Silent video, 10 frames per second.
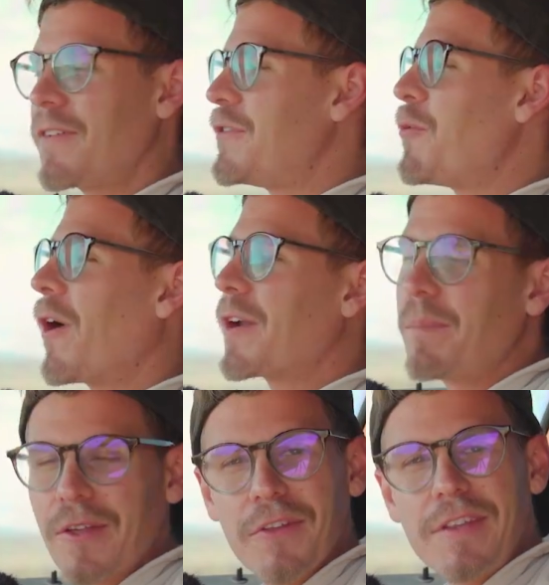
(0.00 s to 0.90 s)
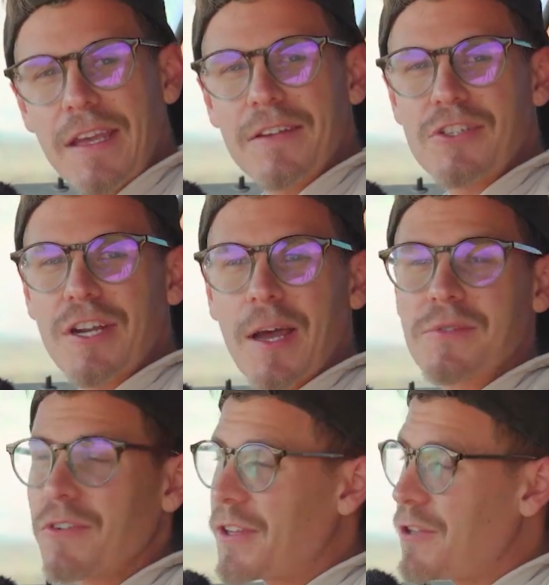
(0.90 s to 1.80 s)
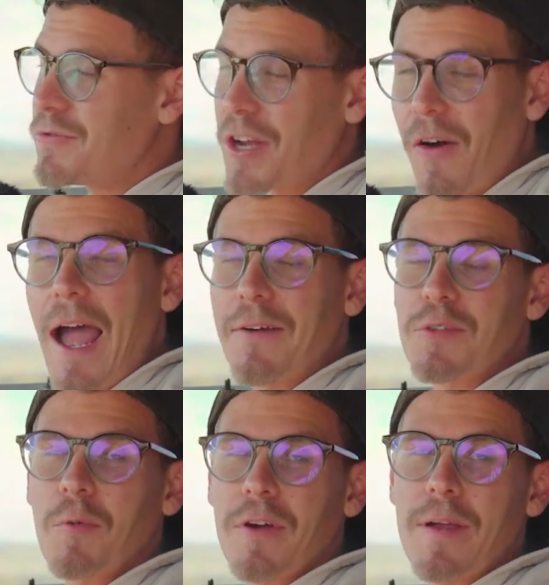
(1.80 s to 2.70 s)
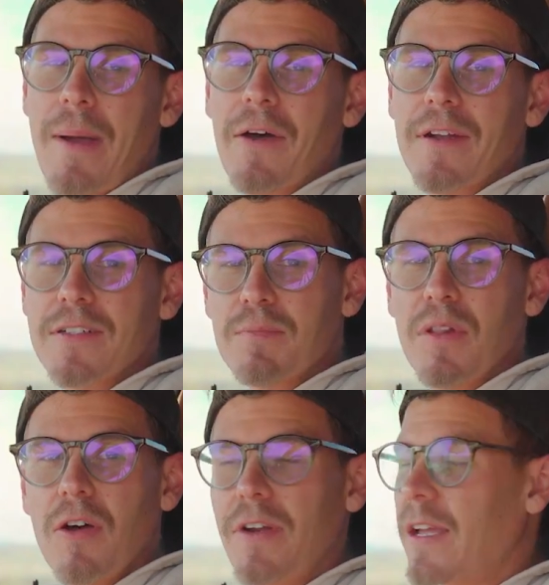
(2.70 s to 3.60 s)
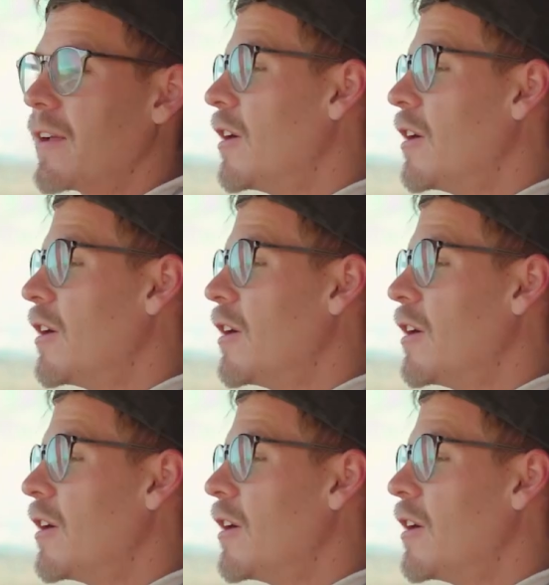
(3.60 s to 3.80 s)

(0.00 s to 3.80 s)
if you want to build the engine up so that you don't have to worry about it exploding,